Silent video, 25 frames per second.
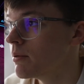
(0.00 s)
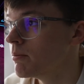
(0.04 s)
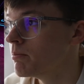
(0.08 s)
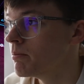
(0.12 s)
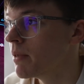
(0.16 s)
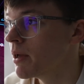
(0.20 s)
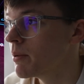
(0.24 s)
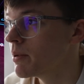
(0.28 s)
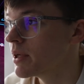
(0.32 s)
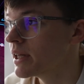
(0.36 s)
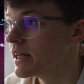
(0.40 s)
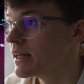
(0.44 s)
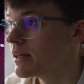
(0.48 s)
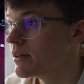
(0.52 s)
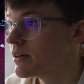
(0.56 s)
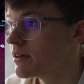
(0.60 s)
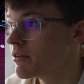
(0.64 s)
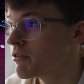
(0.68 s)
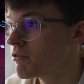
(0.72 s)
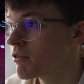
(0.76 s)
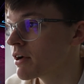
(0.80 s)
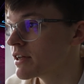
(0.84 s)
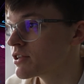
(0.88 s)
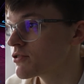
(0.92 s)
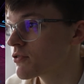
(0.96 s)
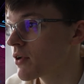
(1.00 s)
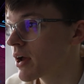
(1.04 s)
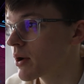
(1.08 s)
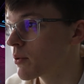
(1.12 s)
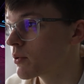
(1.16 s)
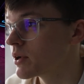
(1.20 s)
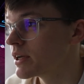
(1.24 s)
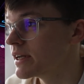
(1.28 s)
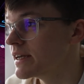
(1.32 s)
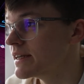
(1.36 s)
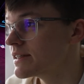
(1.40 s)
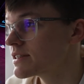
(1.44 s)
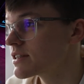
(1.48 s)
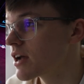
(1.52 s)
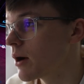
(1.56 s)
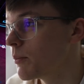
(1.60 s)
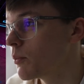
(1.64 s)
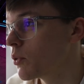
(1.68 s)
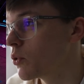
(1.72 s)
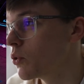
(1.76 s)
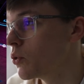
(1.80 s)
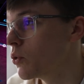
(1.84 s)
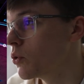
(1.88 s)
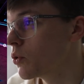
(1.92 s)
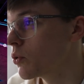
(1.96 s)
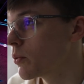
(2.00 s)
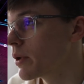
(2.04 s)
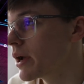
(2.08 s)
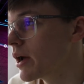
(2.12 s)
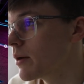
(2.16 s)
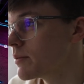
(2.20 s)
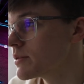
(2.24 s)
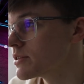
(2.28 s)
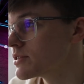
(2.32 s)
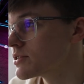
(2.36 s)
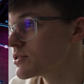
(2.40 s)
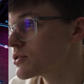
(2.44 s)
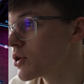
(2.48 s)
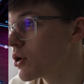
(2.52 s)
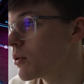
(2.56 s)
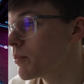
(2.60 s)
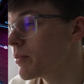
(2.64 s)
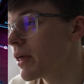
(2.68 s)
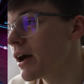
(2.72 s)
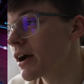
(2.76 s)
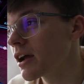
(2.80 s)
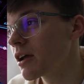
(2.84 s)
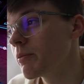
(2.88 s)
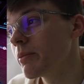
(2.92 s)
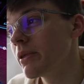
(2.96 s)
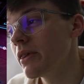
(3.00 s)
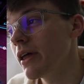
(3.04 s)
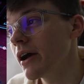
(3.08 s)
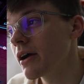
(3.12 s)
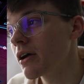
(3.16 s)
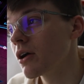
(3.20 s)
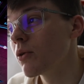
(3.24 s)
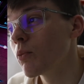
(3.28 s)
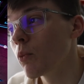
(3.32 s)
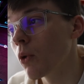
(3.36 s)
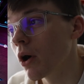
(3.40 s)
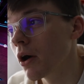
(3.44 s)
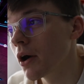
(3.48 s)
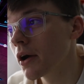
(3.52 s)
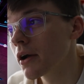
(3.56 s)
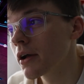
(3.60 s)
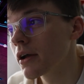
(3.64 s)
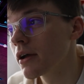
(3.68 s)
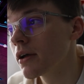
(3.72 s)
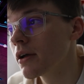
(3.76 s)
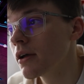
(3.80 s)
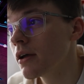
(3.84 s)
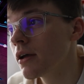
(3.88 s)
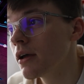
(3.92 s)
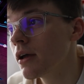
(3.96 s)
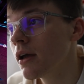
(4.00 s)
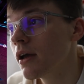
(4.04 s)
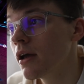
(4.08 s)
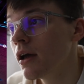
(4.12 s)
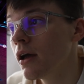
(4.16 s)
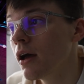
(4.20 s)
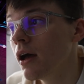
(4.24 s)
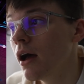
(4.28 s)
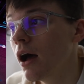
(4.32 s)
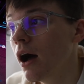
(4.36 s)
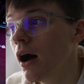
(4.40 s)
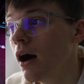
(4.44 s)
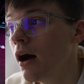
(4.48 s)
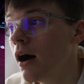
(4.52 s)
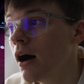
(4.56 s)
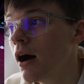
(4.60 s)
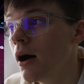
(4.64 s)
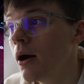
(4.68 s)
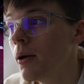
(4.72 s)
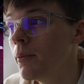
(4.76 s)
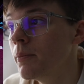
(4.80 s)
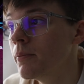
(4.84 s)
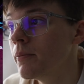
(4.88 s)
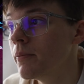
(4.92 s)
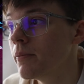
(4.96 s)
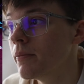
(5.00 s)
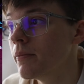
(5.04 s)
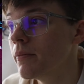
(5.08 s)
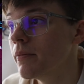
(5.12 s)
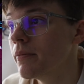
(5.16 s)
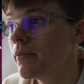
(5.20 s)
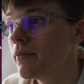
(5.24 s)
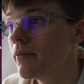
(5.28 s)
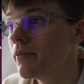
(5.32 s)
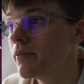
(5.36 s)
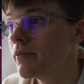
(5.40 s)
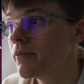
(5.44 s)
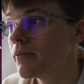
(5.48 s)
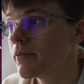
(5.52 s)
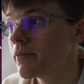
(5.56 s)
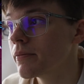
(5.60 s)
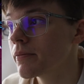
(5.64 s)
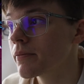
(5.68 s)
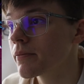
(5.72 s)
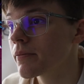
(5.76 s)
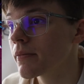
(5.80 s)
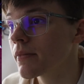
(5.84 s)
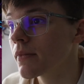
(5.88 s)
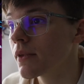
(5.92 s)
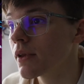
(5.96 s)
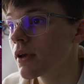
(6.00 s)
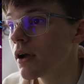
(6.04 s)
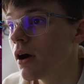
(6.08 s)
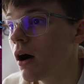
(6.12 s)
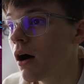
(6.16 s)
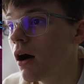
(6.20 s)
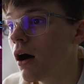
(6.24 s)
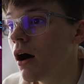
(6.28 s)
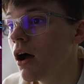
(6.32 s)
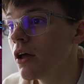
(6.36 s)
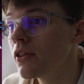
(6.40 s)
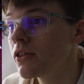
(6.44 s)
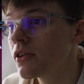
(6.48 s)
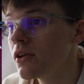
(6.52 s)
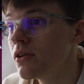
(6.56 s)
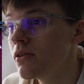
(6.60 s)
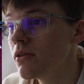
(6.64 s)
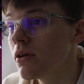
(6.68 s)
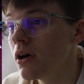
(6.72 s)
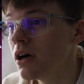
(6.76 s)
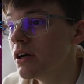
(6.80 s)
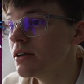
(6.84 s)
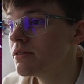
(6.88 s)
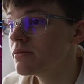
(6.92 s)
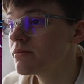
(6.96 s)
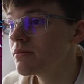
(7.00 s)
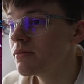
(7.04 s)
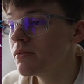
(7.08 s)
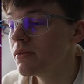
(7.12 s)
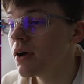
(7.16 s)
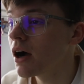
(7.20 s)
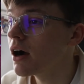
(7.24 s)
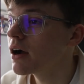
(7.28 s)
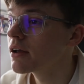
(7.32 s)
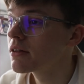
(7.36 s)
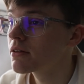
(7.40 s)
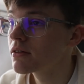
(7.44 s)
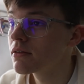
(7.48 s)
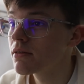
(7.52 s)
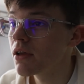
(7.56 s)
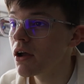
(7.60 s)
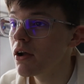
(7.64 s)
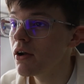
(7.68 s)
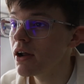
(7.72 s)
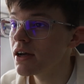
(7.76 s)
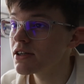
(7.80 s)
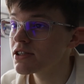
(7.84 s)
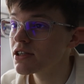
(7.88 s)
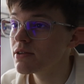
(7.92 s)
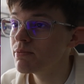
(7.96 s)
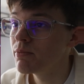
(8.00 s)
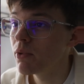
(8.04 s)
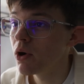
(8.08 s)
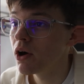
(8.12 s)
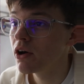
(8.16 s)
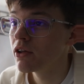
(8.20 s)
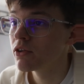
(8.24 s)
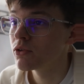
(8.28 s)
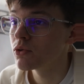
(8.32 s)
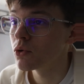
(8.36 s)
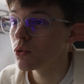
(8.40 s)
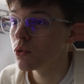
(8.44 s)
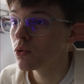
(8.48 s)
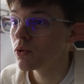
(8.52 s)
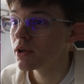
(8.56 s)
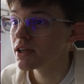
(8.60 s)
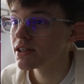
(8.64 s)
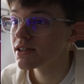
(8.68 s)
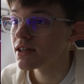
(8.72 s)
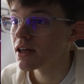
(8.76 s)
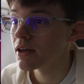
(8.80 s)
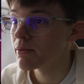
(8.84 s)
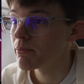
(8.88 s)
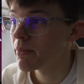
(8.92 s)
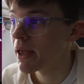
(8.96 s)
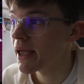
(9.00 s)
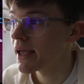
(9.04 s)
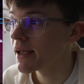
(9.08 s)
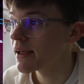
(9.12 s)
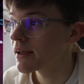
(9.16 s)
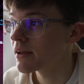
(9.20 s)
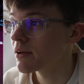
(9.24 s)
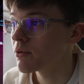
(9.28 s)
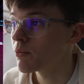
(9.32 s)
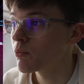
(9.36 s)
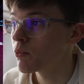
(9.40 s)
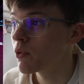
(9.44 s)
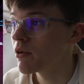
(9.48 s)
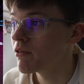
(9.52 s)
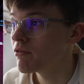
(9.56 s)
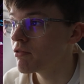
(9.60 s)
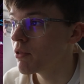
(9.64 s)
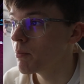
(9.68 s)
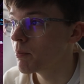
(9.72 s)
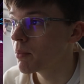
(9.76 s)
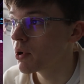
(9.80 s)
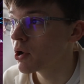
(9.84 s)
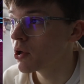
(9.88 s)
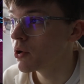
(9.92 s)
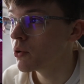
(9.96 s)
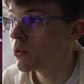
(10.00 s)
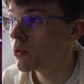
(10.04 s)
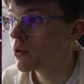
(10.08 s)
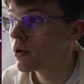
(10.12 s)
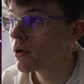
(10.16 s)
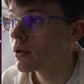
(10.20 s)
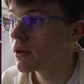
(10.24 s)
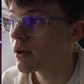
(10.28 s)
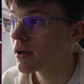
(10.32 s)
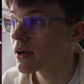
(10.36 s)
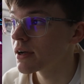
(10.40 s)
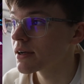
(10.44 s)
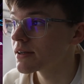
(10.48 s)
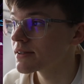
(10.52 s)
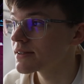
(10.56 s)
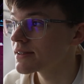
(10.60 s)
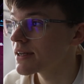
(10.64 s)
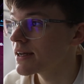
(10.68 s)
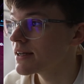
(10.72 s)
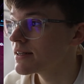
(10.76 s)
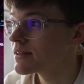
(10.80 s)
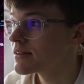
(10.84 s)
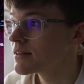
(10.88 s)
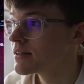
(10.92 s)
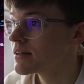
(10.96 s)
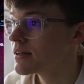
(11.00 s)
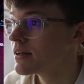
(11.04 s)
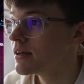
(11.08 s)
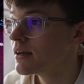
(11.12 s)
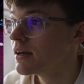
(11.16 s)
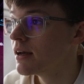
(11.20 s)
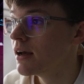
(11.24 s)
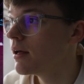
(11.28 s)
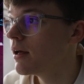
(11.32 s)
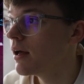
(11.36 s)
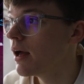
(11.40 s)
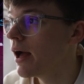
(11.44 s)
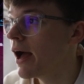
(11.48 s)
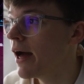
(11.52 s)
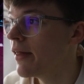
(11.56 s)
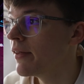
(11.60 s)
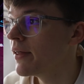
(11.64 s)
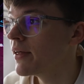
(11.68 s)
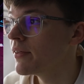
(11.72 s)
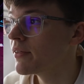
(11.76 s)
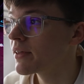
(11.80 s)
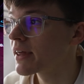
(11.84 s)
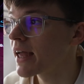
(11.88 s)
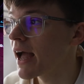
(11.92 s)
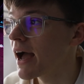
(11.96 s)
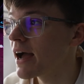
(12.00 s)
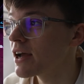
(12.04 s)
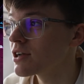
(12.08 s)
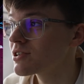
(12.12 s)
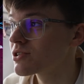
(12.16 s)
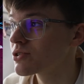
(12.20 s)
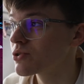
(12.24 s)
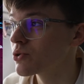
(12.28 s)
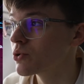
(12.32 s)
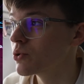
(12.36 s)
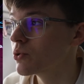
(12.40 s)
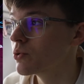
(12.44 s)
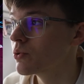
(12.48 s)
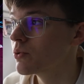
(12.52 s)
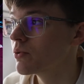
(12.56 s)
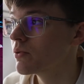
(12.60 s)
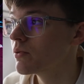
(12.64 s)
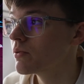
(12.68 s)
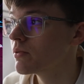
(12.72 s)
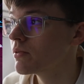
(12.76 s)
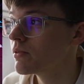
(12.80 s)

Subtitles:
Maybe the French flag would need to come all the way up to the top. That could work. I don't actually mind all this like pink with the blue, like I said, and then the Castrol,